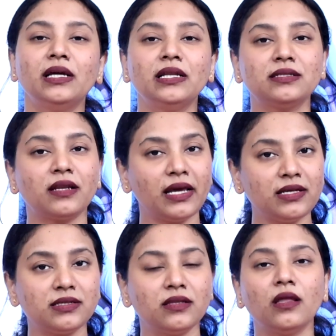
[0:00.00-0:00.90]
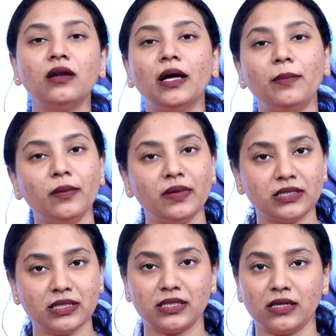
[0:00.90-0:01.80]
there is raise in the
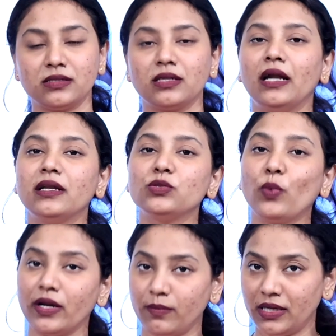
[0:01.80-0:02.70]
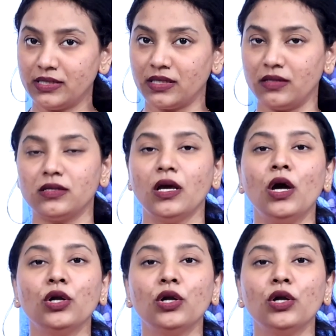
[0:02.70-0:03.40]
WBC cells, that is white blood cells.